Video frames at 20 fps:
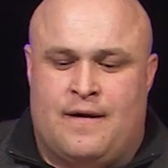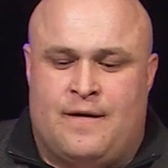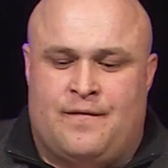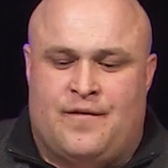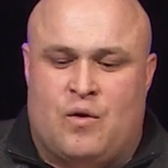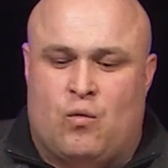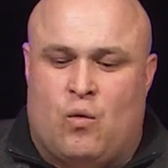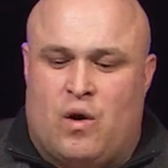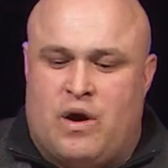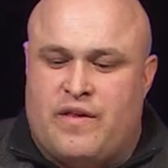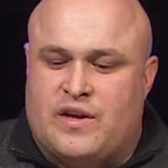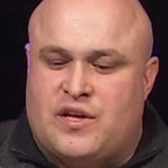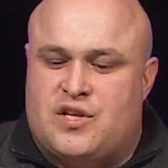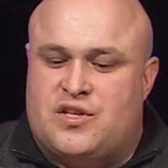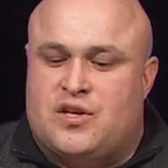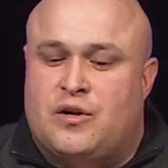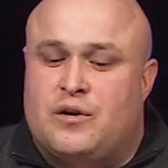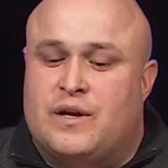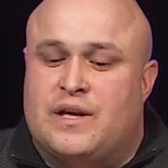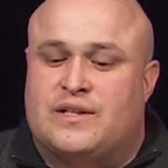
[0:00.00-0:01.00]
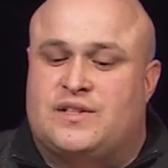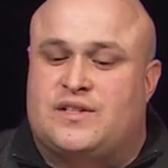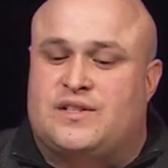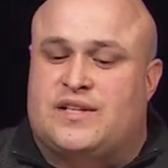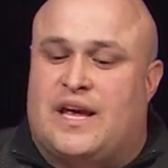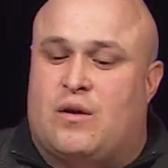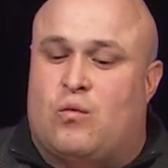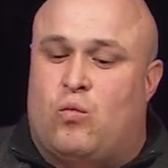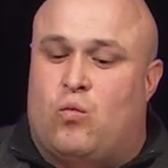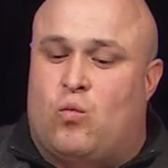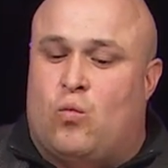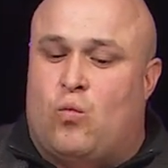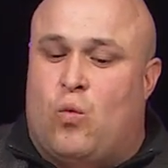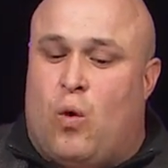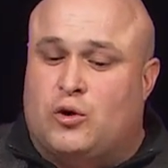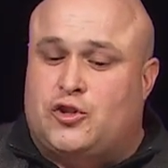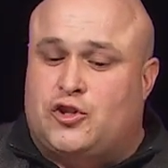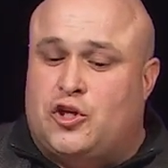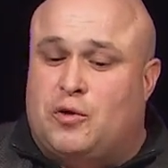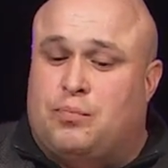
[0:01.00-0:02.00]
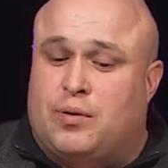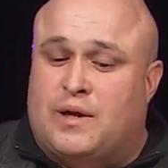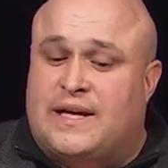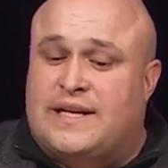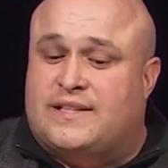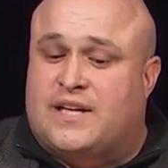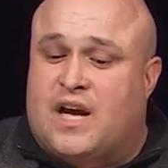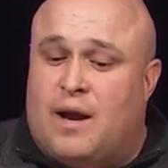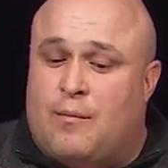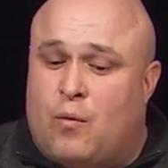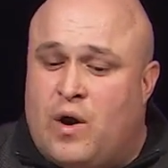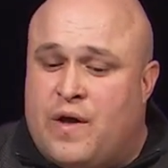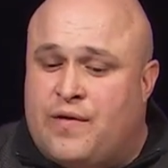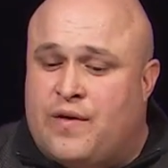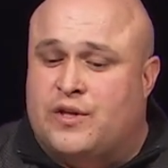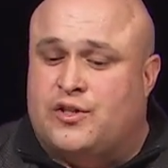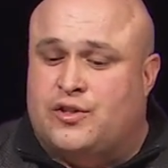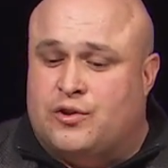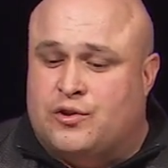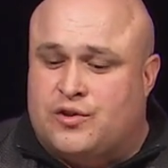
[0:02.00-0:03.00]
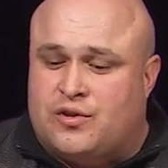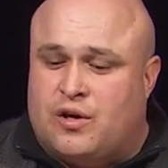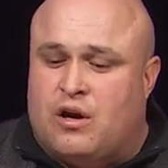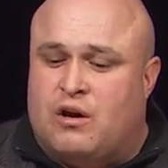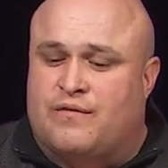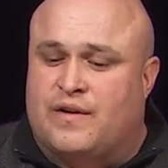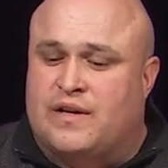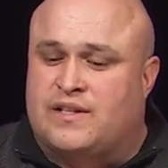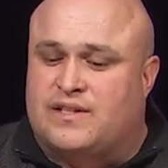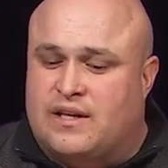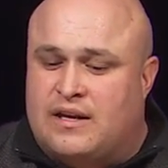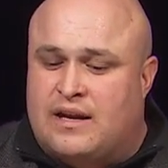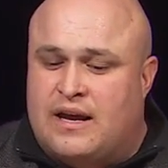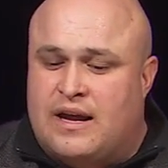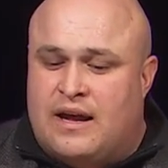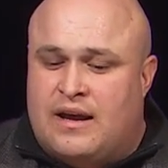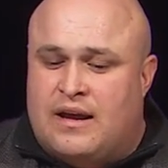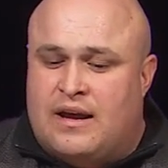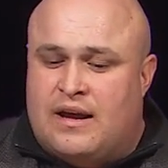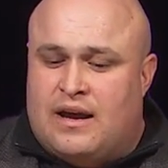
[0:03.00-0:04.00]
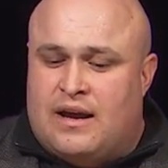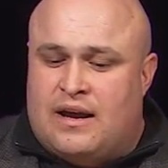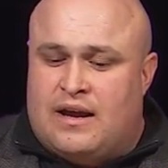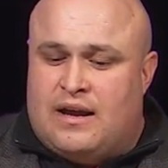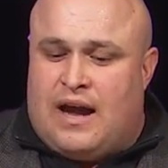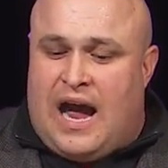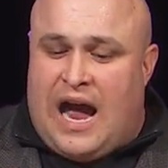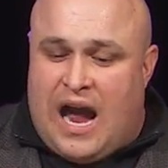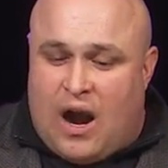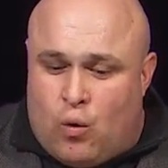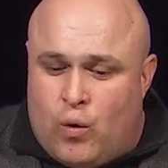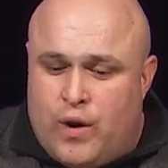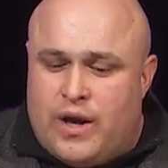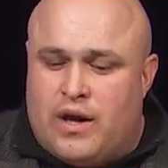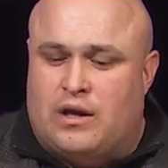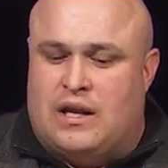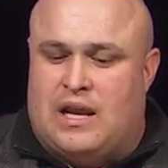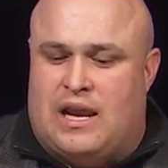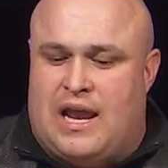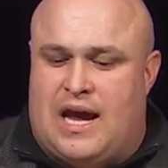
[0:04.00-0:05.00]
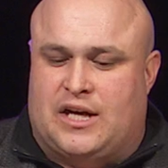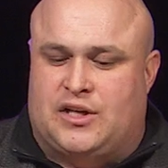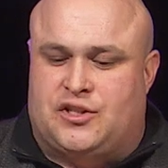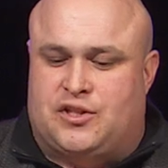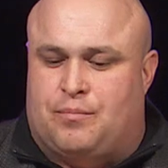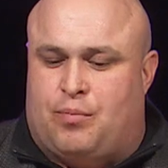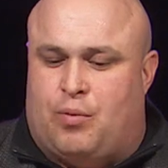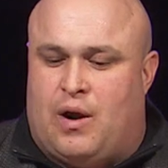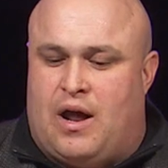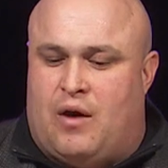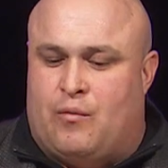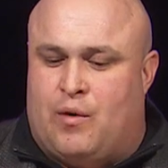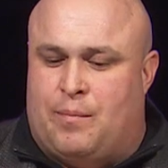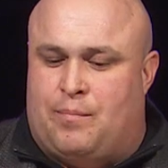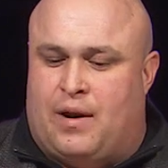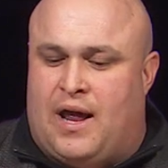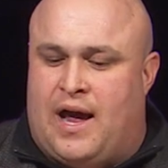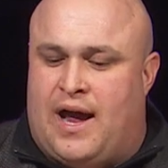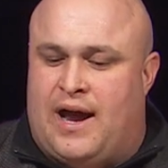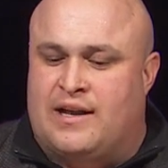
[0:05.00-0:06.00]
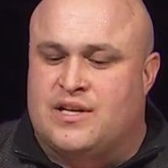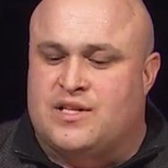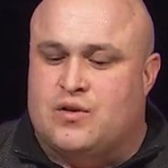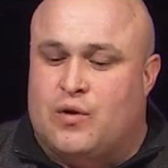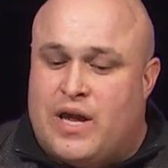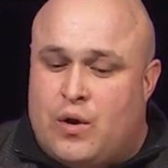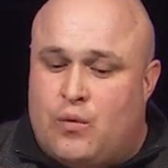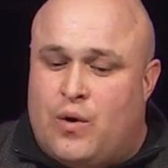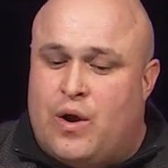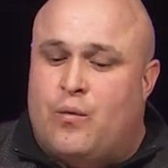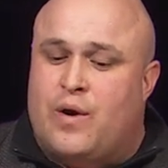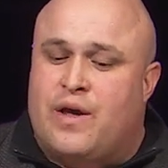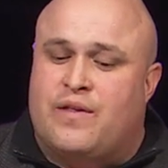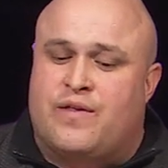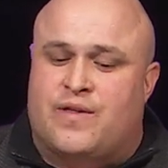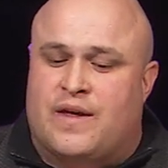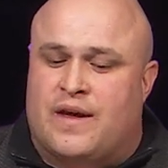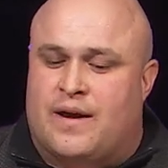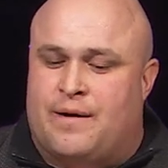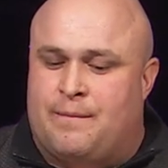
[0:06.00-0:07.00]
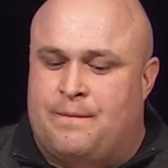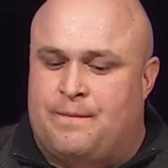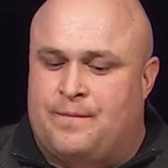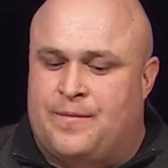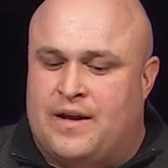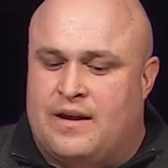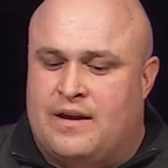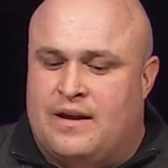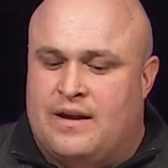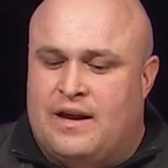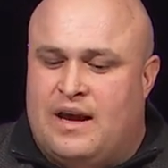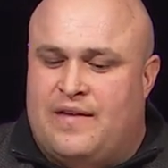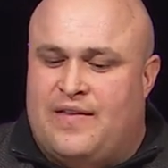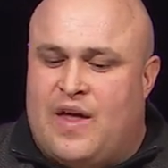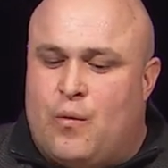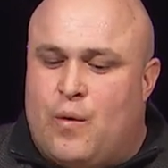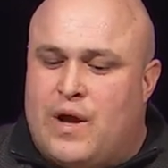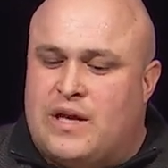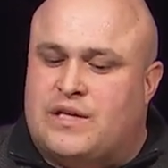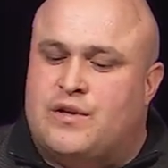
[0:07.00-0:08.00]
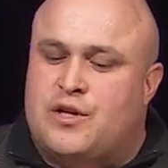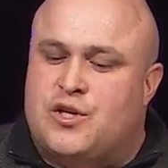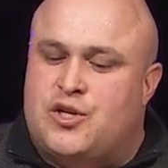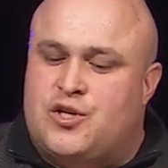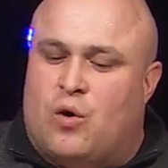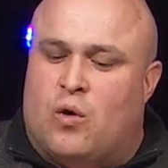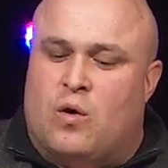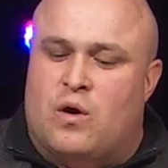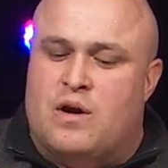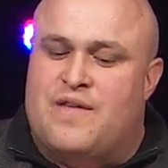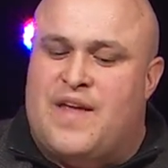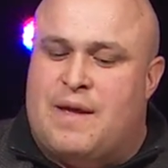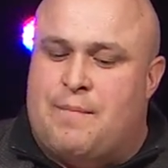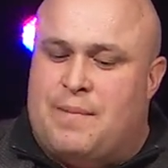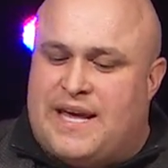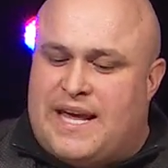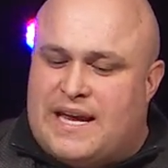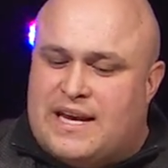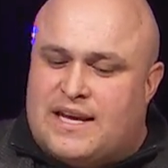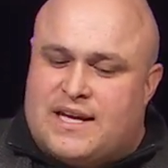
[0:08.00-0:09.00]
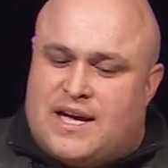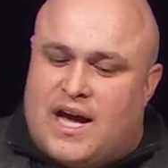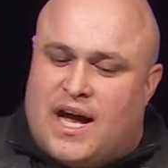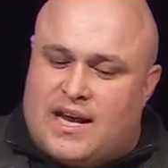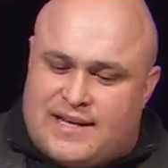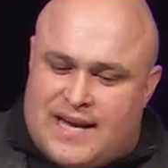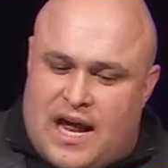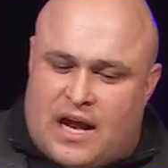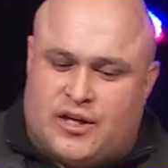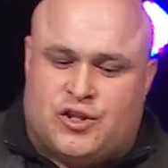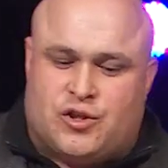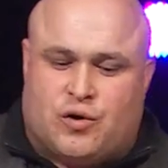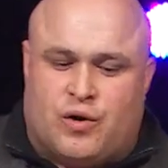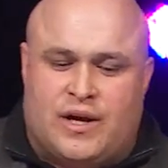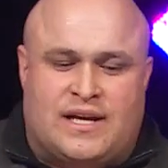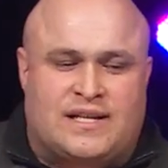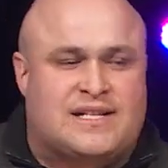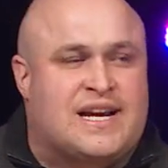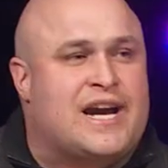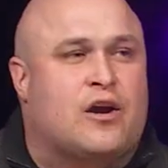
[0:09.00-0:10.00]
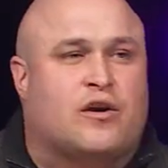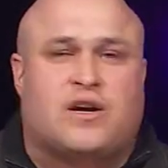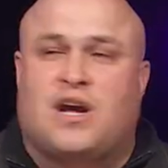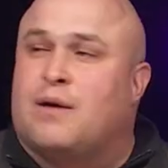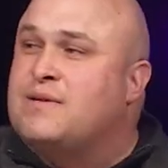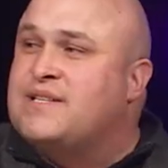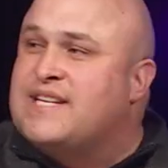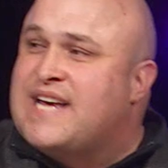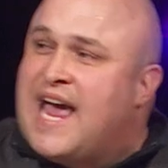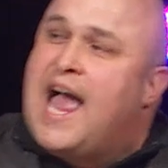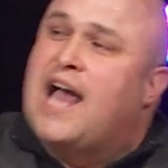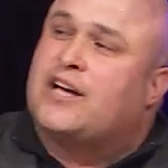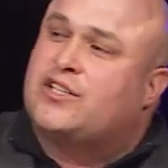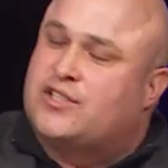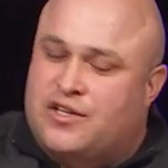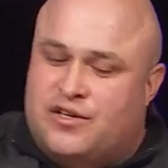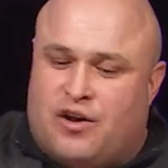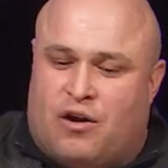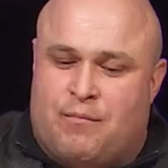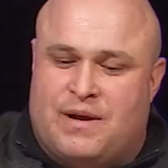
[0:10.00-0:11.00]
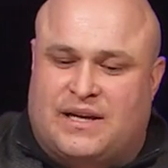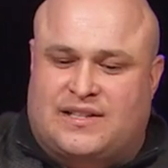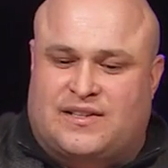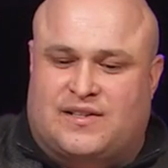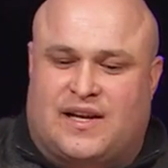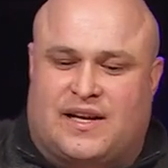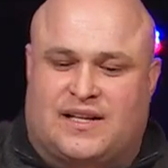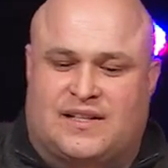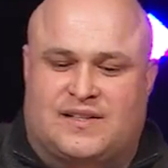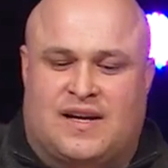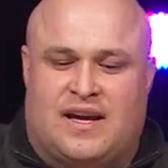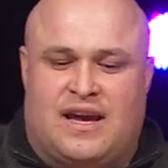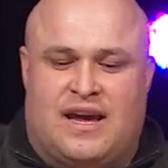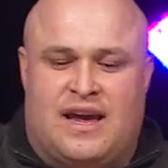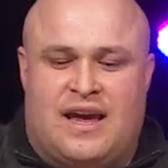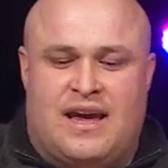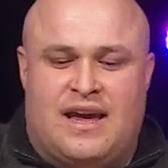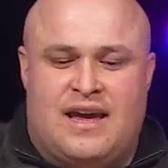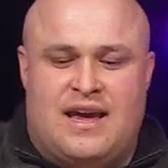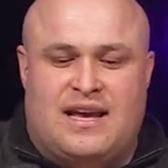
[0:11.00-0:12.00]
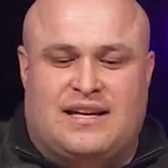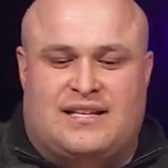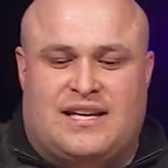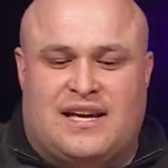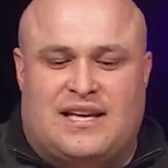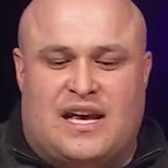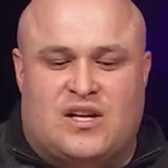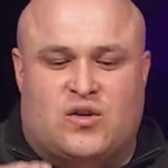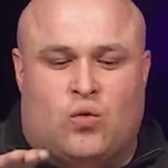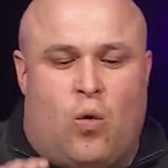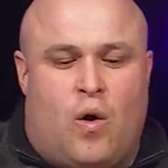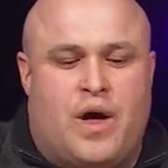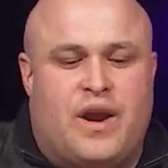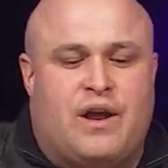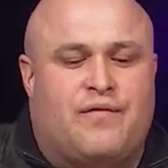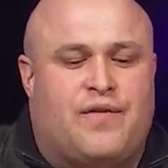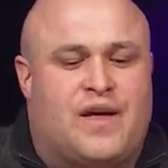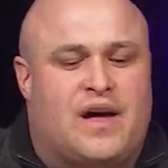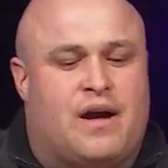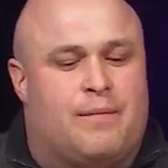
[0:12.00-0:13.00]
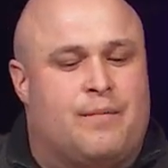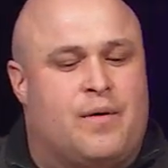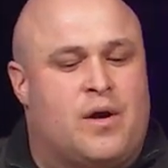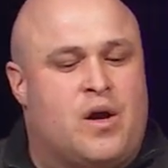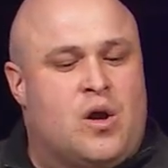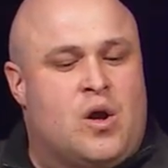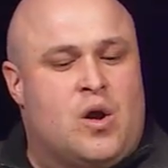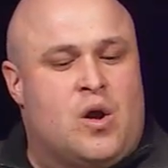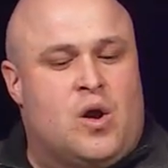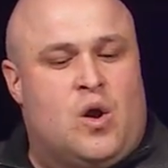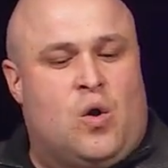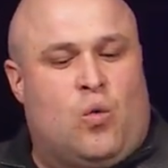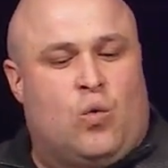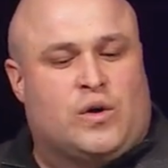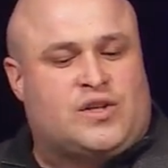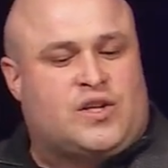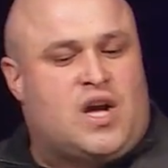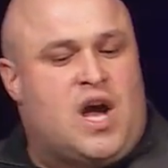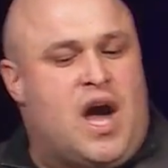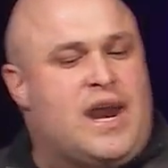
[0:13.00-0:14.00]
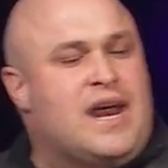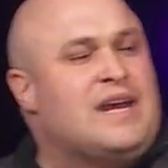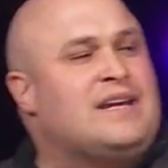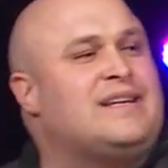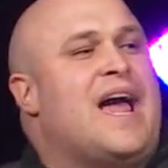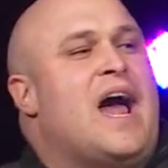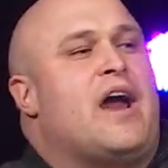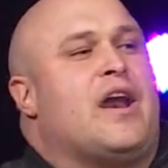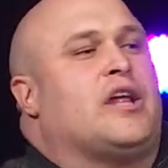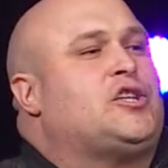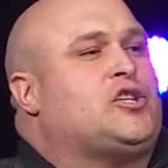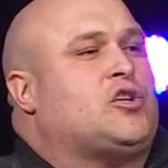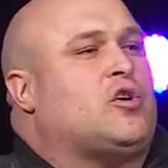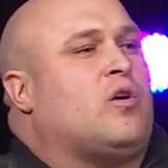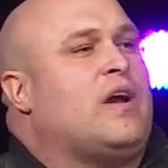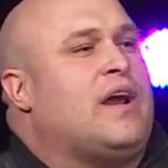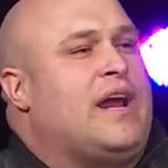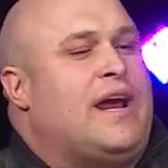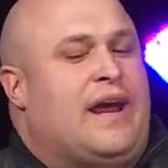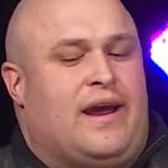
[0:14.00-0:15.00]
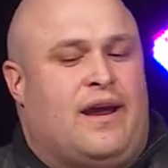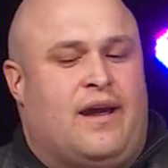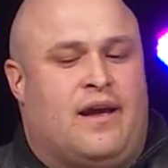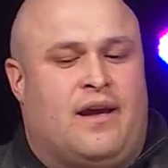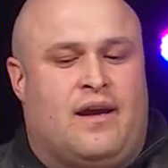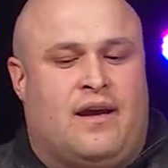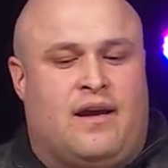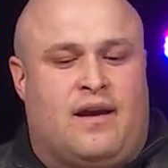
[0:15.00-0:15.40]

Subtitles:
Then one of the students said, won't you please come with us, your servants? And I will, Elisha replied. And so he went with them. And they went to the Jordan. They began to cut down trees. Now here comes the action. Don't miss this. It says, as one of them was cutting down a tree,